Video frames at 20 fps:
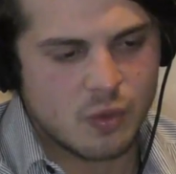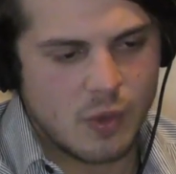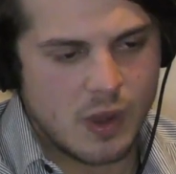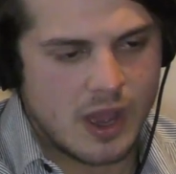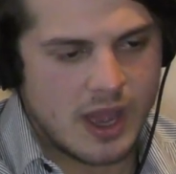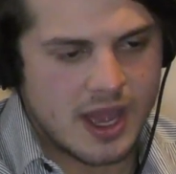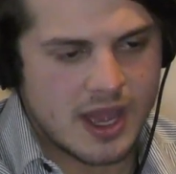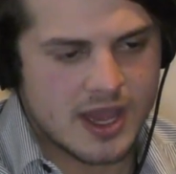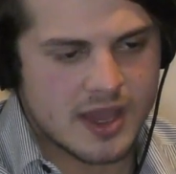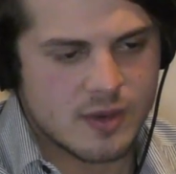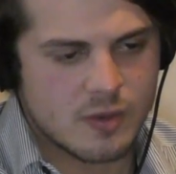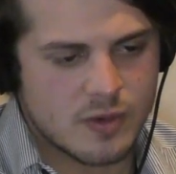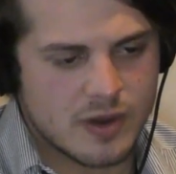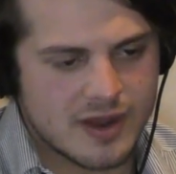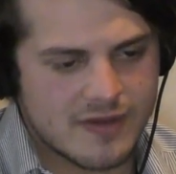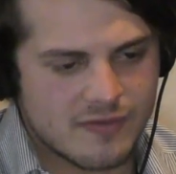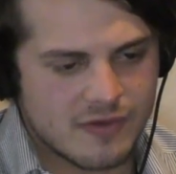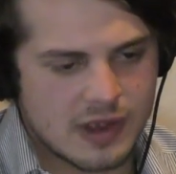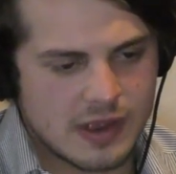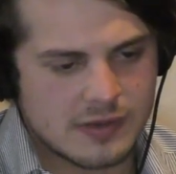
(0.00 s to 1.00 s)
why
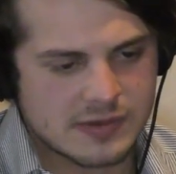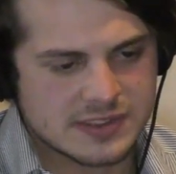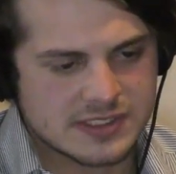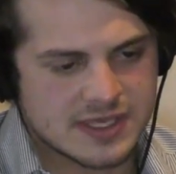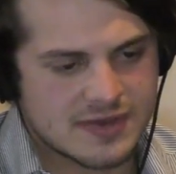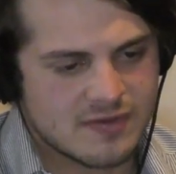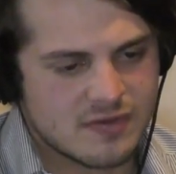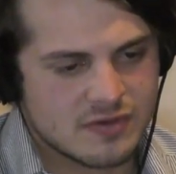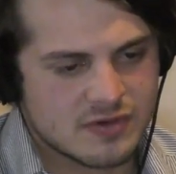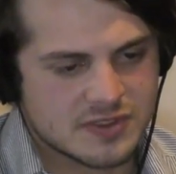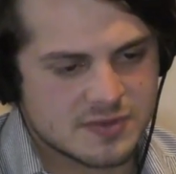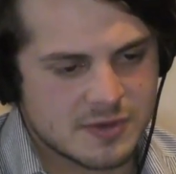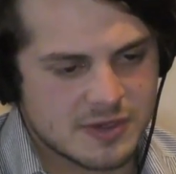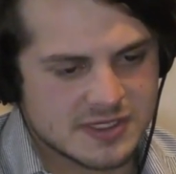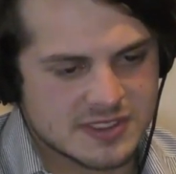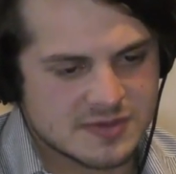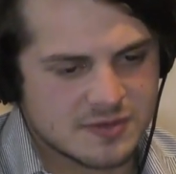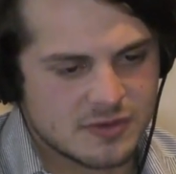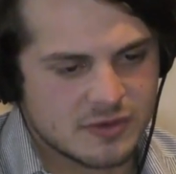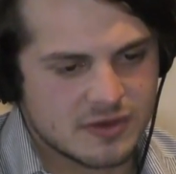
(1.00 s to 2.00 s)
whenever I was given
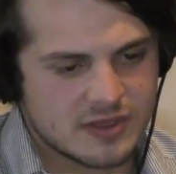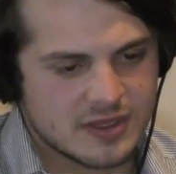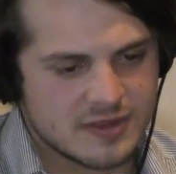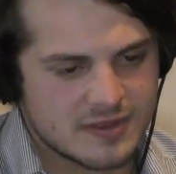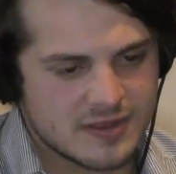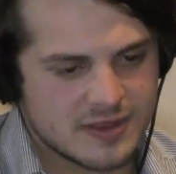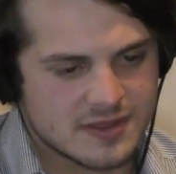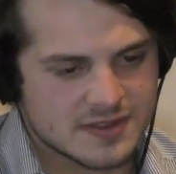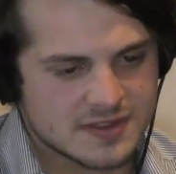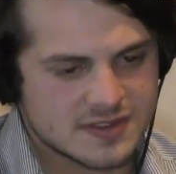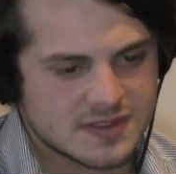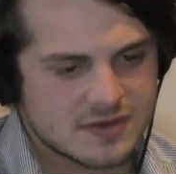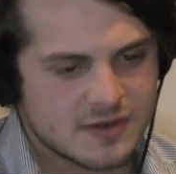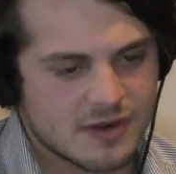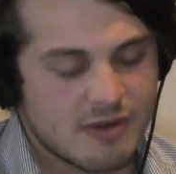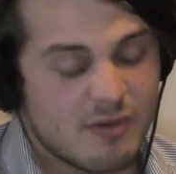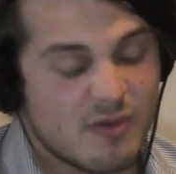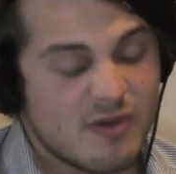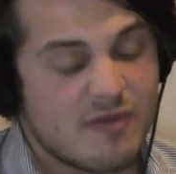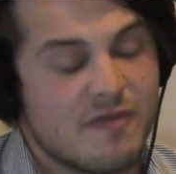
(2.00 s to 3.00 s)
responsibility at the Institute,
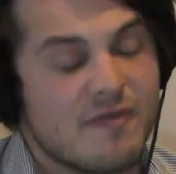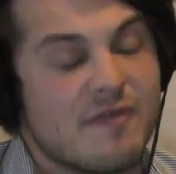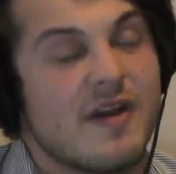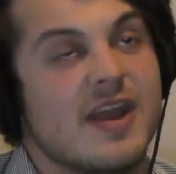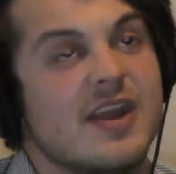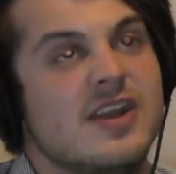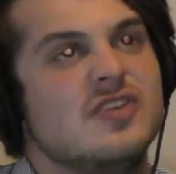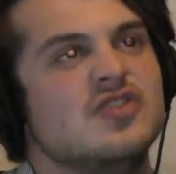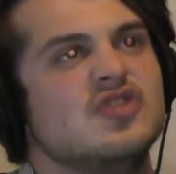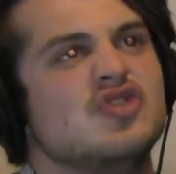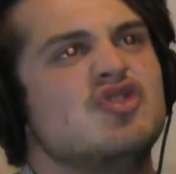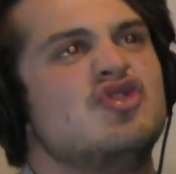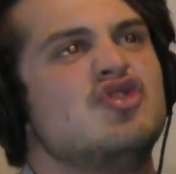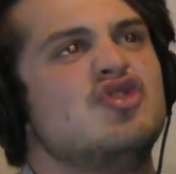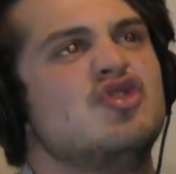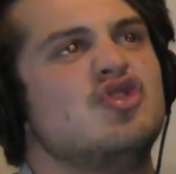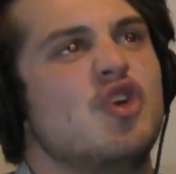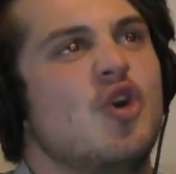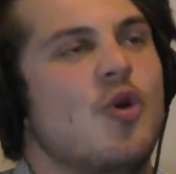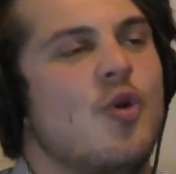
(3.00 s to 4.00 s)
I would fight it
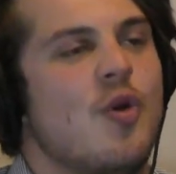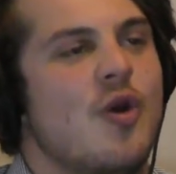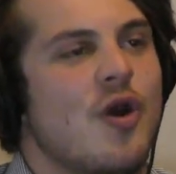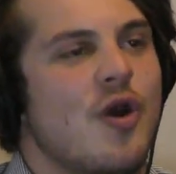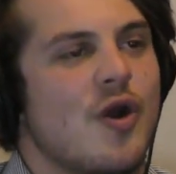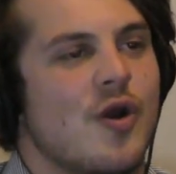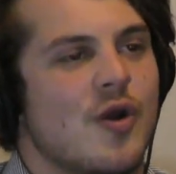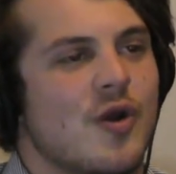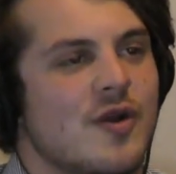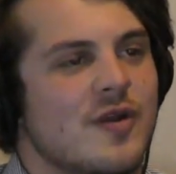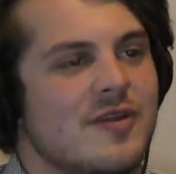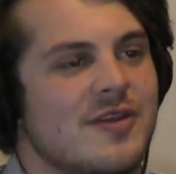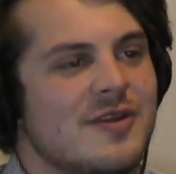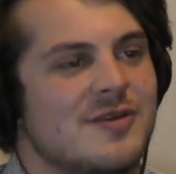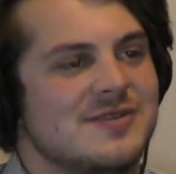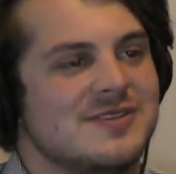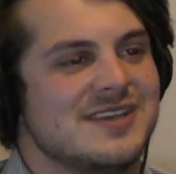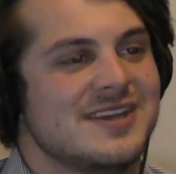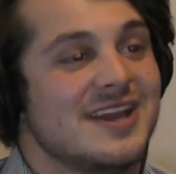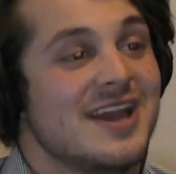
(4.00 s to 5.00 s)
so hard that I
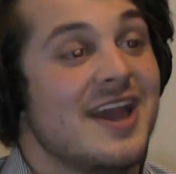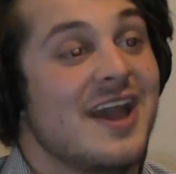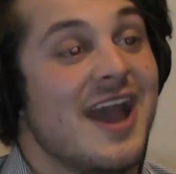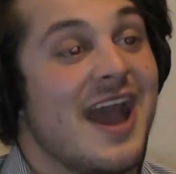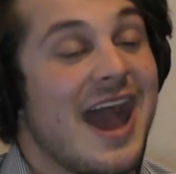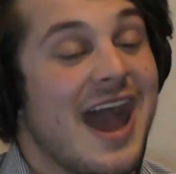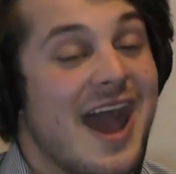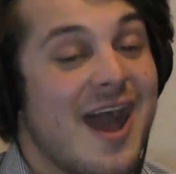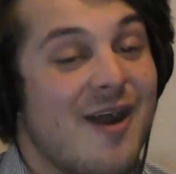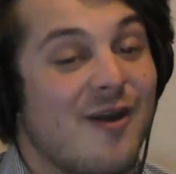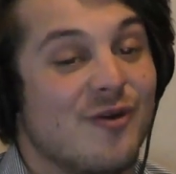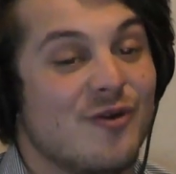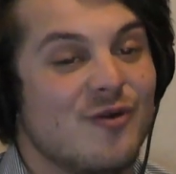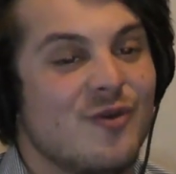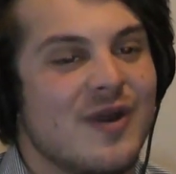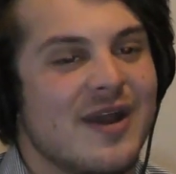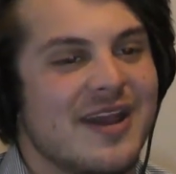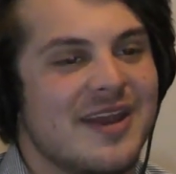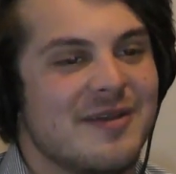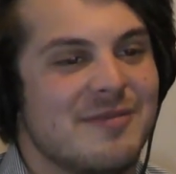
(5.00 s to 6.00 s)
was like, how do
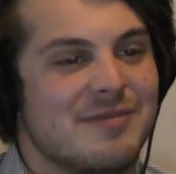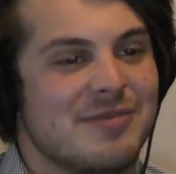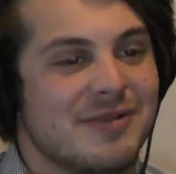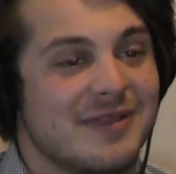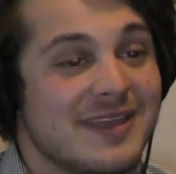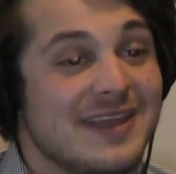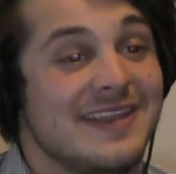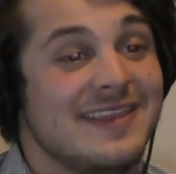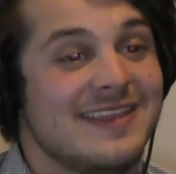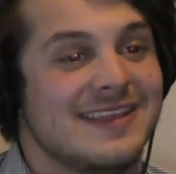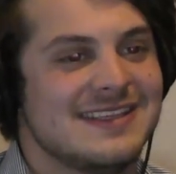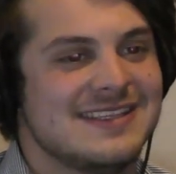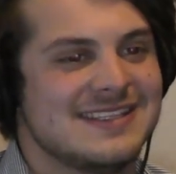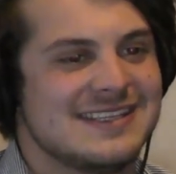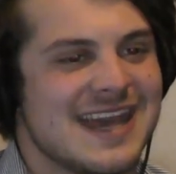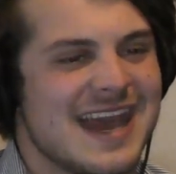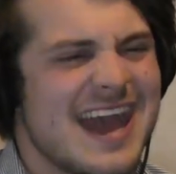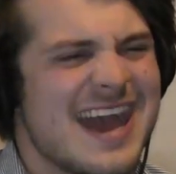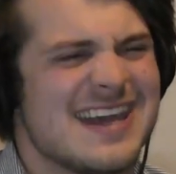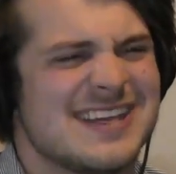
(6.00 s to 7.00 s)
I complete this
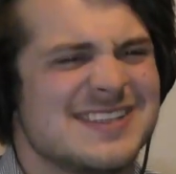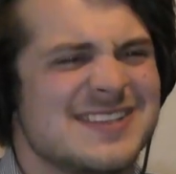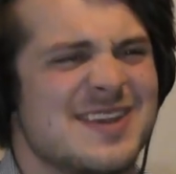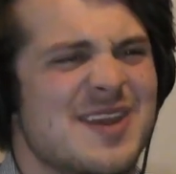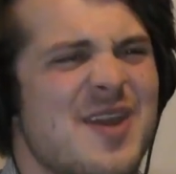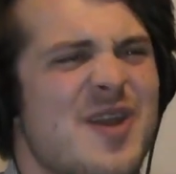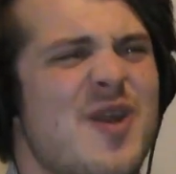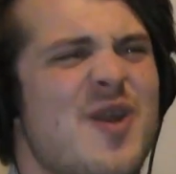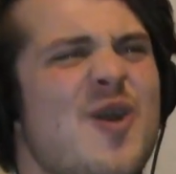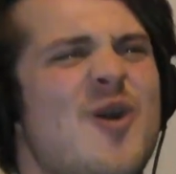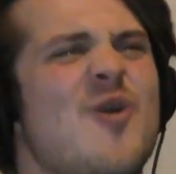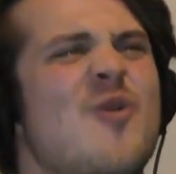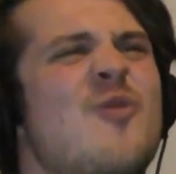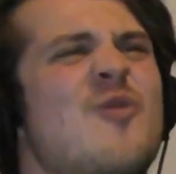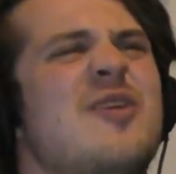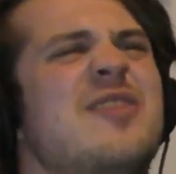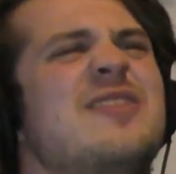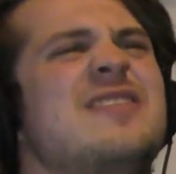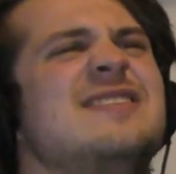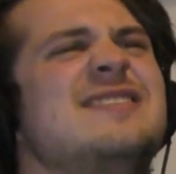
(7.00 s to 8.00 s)
task
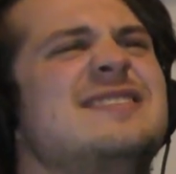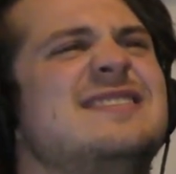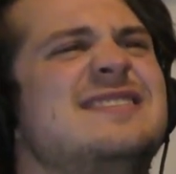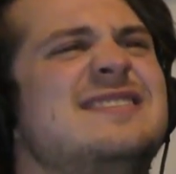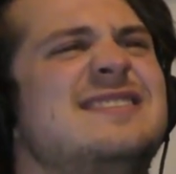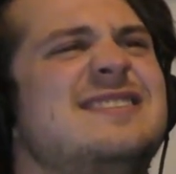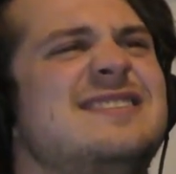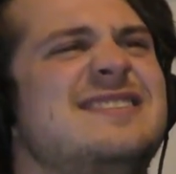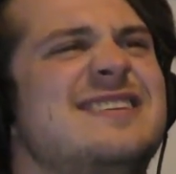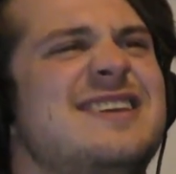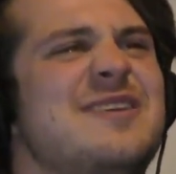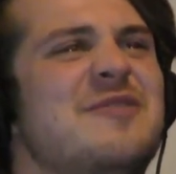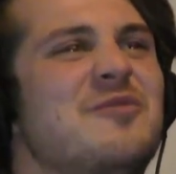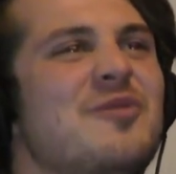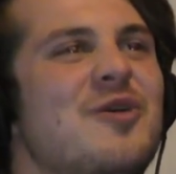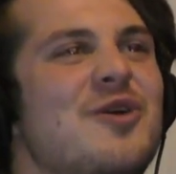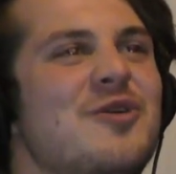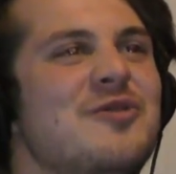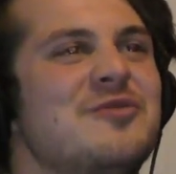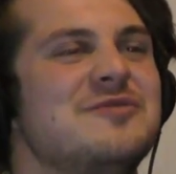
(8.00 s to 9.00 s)
with
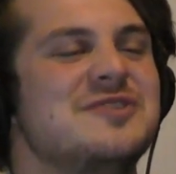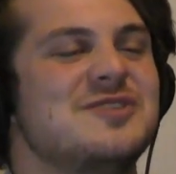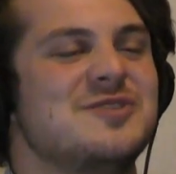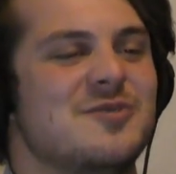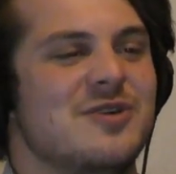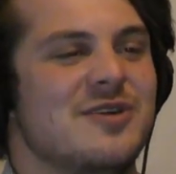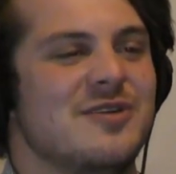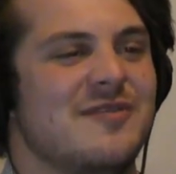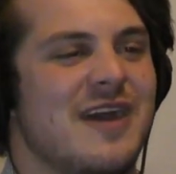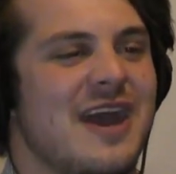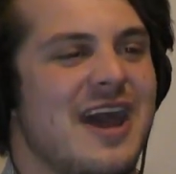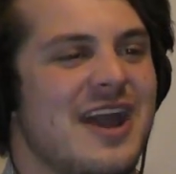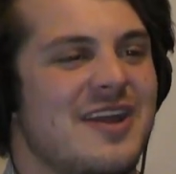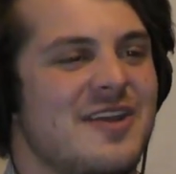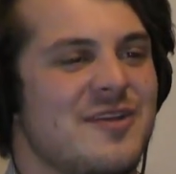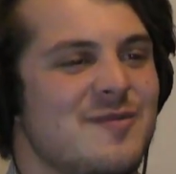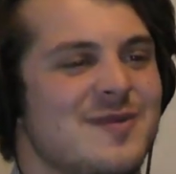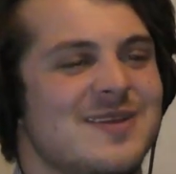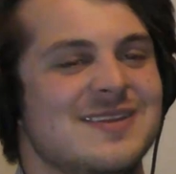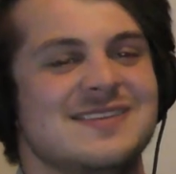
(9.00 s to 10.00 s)
zero sort of
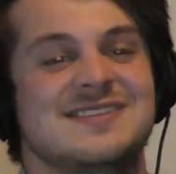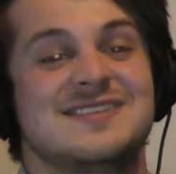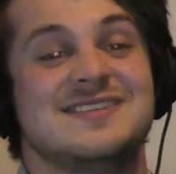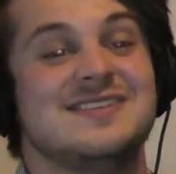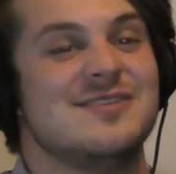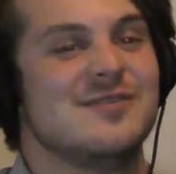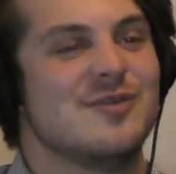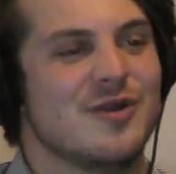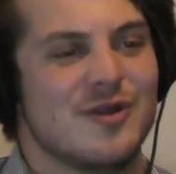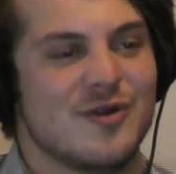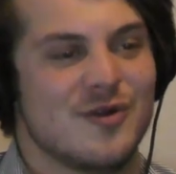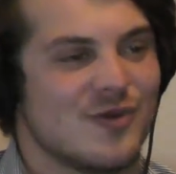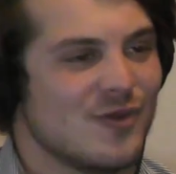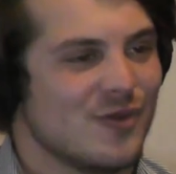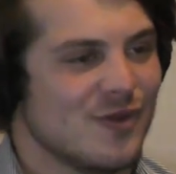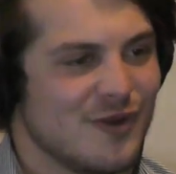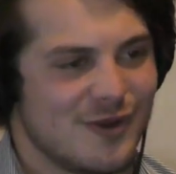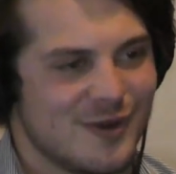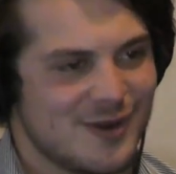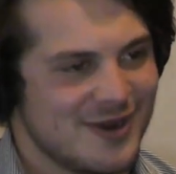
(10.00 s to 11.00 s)
acumen, zero
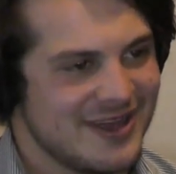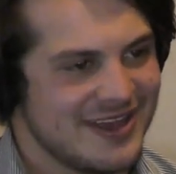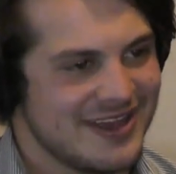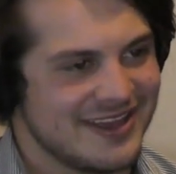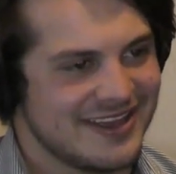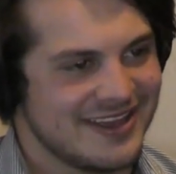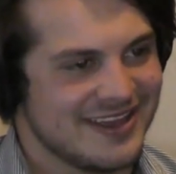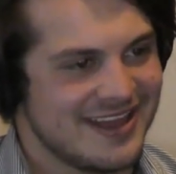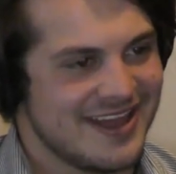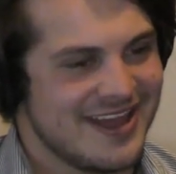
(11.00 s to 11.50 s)
learning?